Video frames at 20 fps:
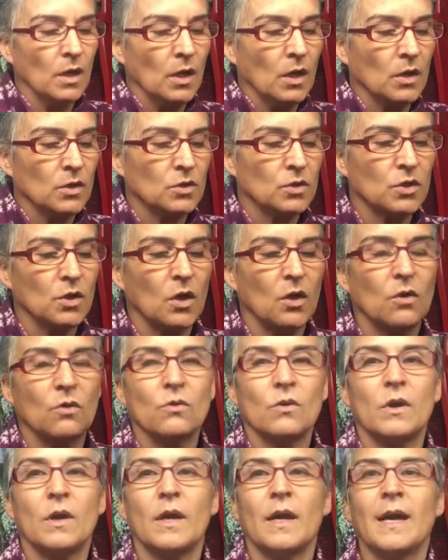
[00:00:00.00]

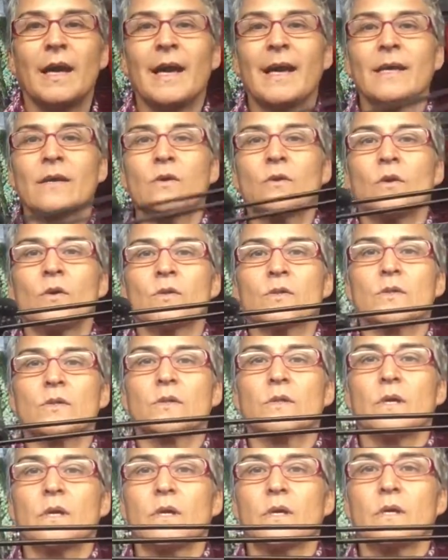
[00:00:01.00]
So I got
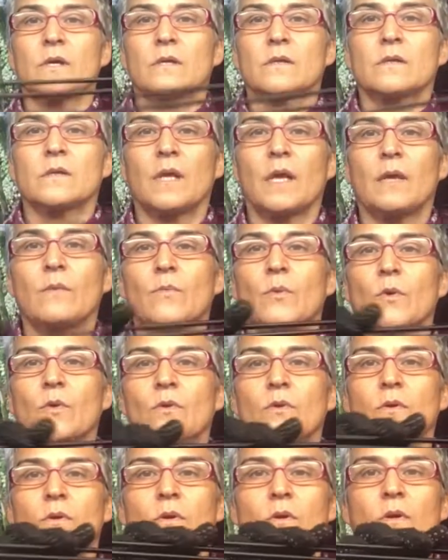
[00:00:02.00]
the
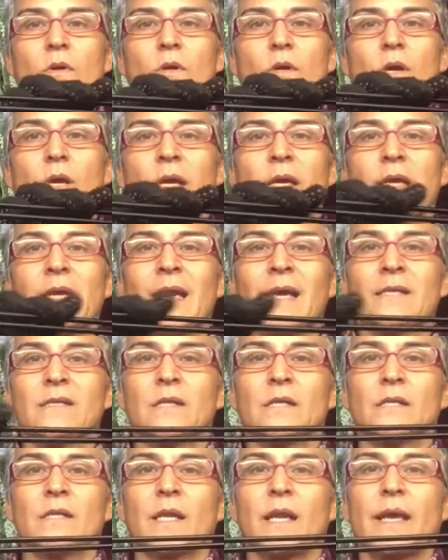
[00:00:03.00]
table and it had
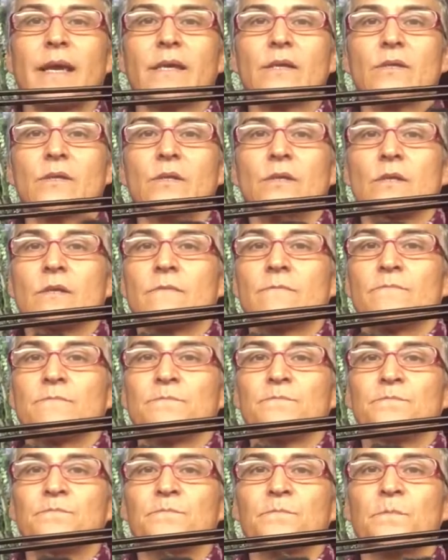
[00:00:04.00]
these legs.
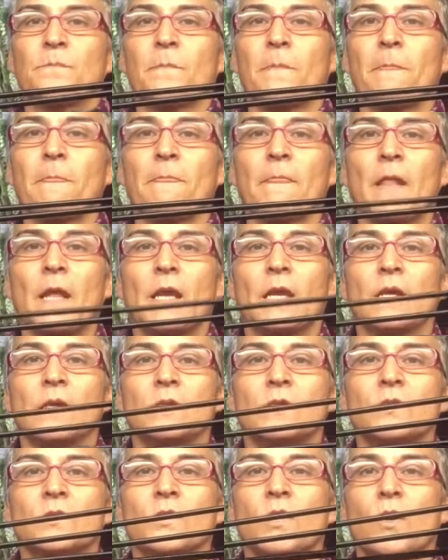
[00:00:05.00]

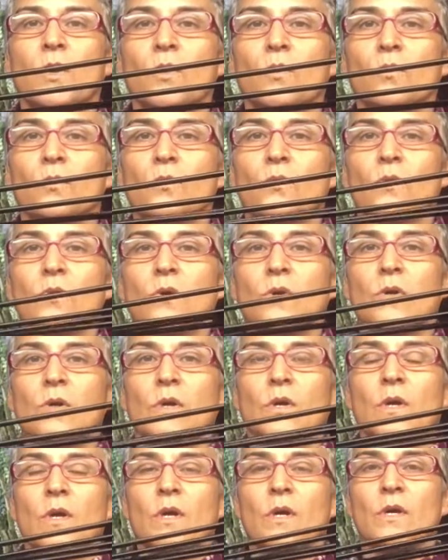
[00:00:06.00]
So
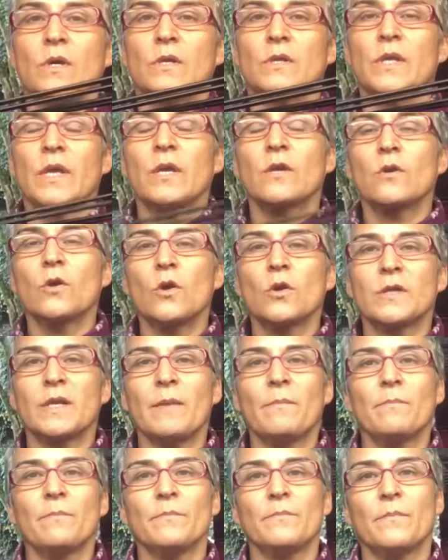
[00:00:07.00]
they call
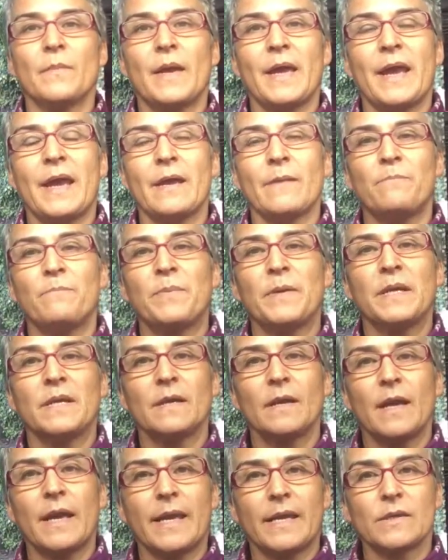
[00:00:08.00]
them hairpin
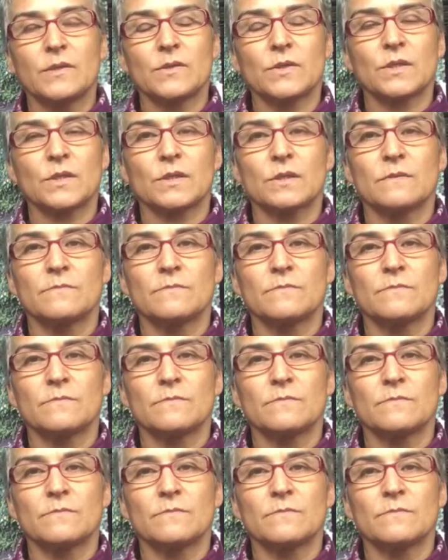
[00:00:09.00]
legs.